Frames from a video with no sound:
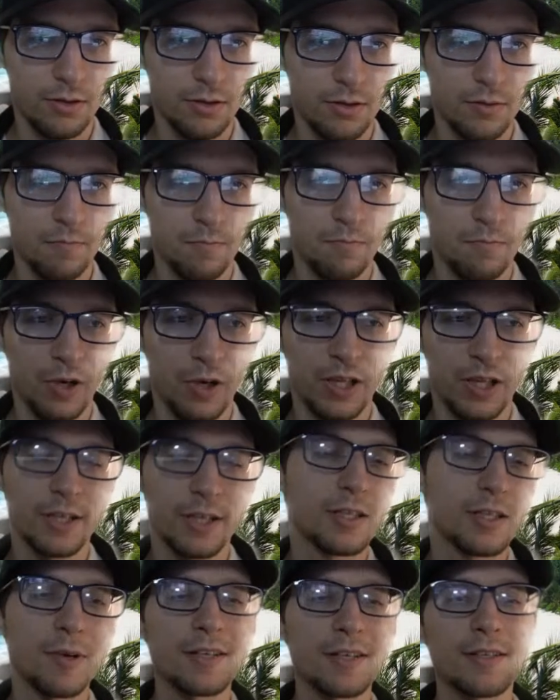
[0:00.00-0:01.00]
But this is
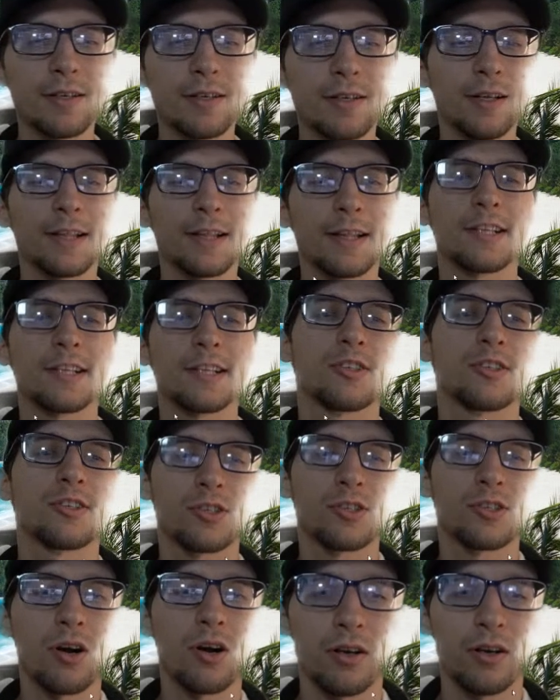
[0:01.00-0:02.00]
basically like the start
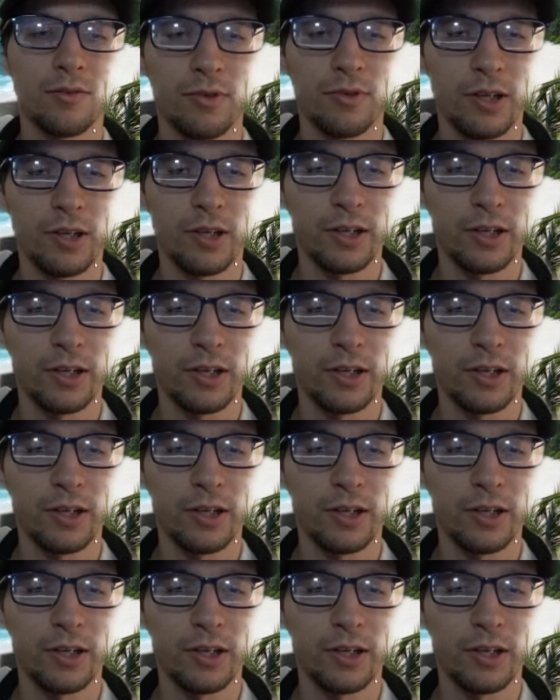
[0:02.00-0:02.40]
of like